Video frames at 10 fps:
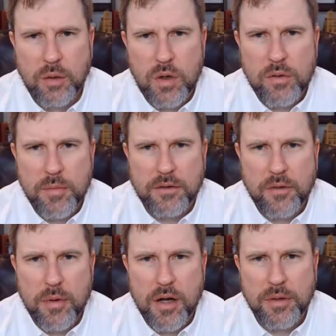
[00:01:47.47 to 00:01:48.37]
Welcome back to
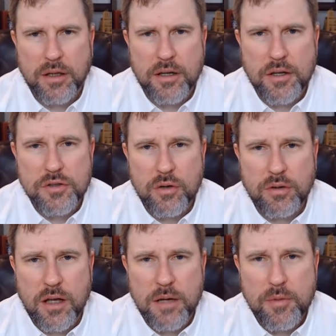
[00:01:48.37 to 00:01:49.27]
The Brian McClanahan Show.
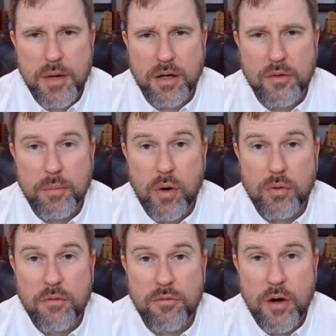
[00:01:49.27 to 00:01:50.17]
Glad to have you back to the
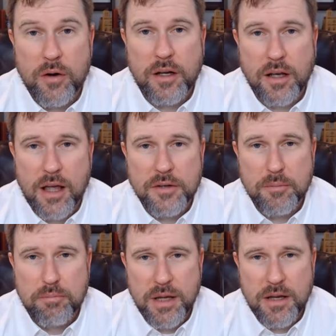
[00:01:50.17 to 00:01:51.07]
program. Very glad to
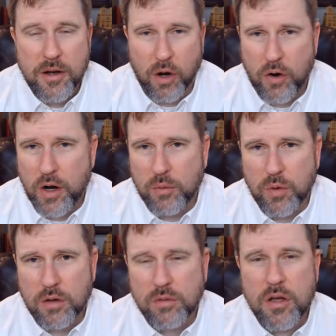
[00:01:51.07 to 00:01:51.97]
be here. All right,
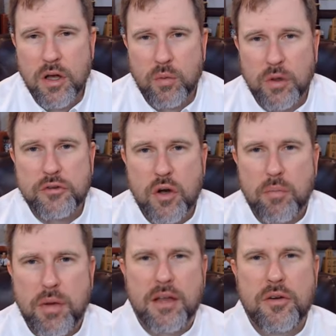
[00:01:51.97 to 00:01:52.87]
well, what's Joe
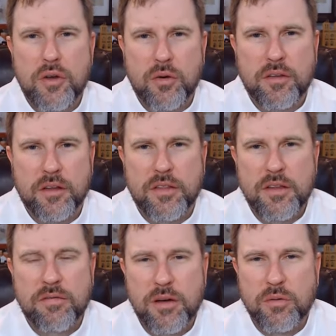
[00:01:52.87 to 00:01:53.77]
Biden doing? The
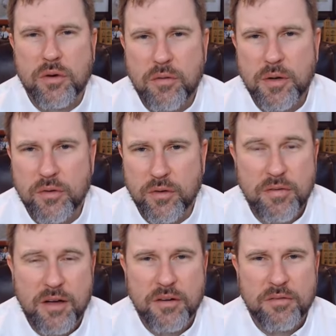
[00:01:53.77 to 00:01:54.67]
federal government, the
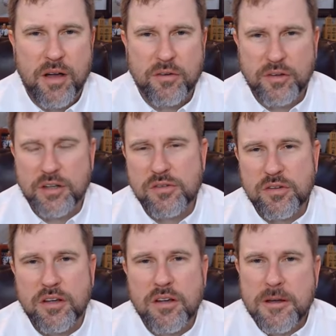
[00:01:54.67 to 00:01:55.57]
founding fathers, I should
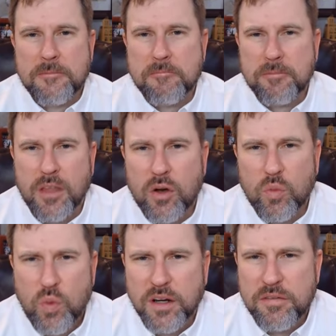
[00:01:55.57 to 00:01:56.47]
say,
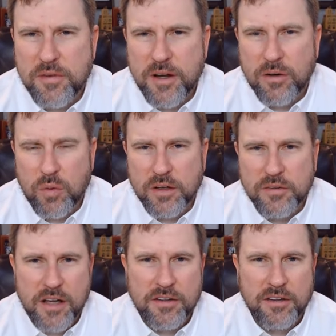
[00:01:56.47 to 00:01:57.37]
really feared. Well,
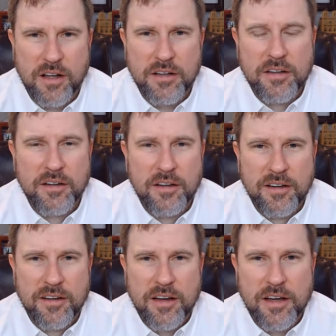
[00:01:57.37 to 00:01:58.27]
he's acting like
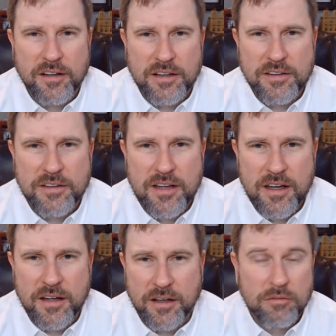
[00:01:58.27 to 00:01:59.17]
an elected
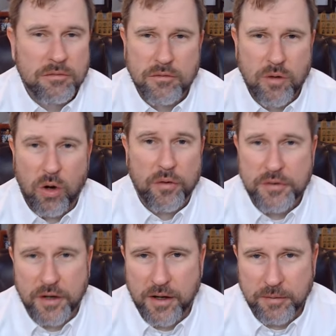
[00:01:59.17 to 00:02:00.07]
king all the
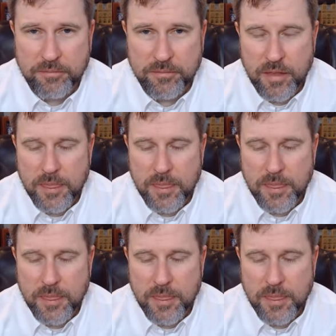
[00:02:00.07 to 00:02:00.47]
time.